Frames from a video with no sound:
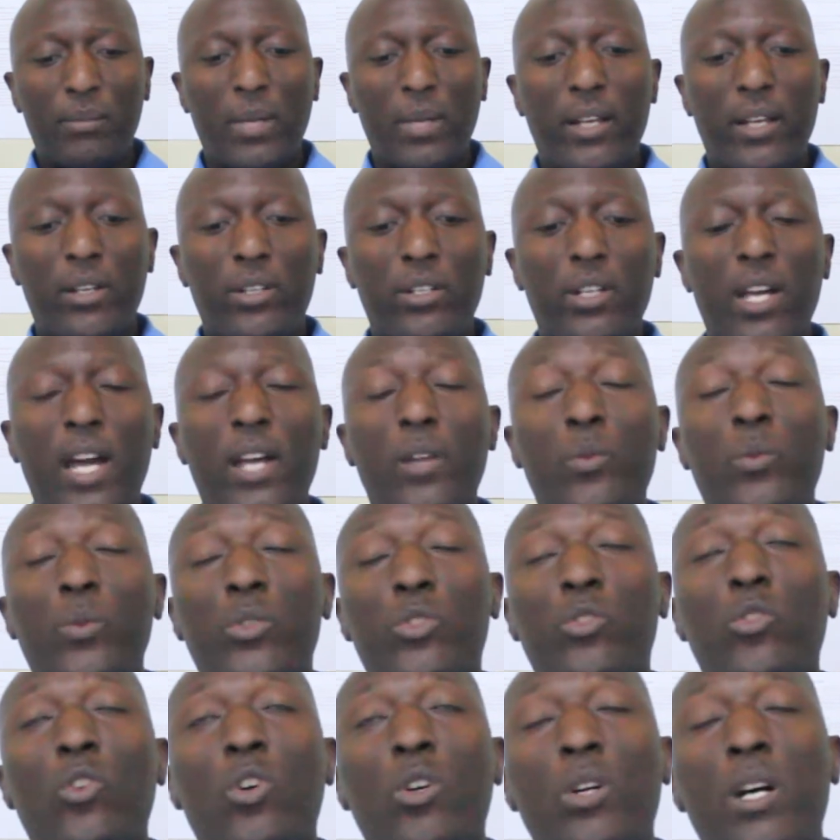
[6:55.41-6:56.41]
and
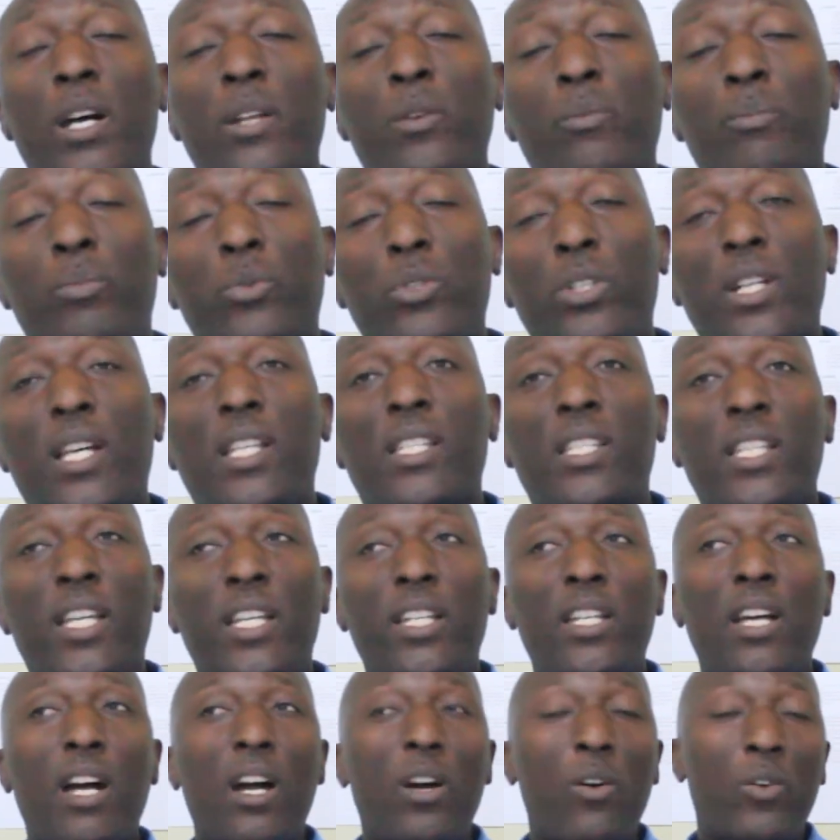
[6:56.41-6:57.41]
put
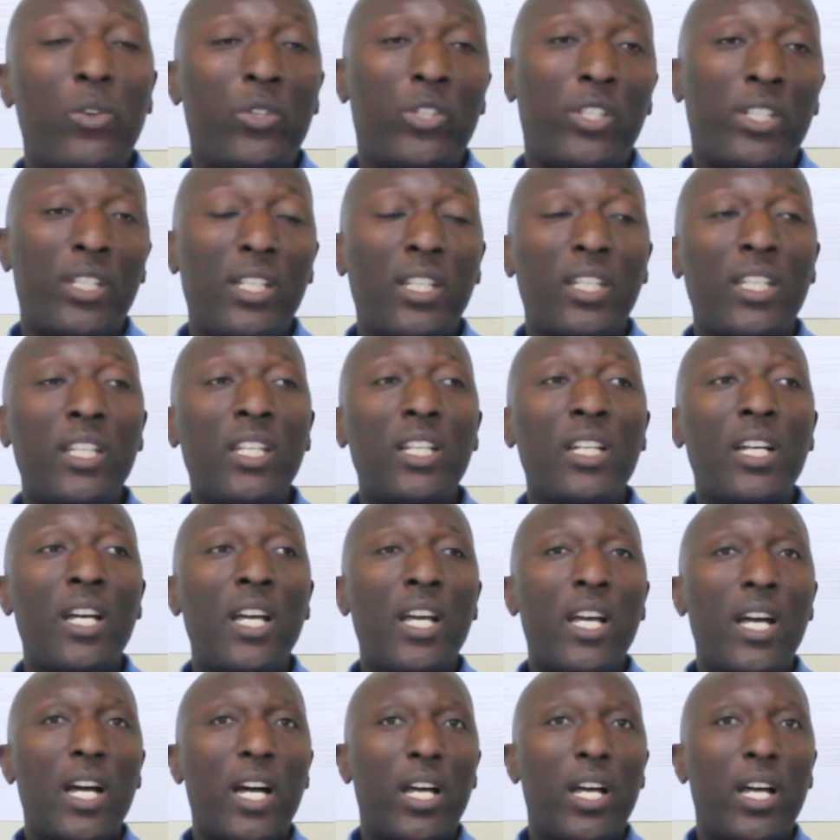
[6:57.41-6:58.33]
aside our own thinking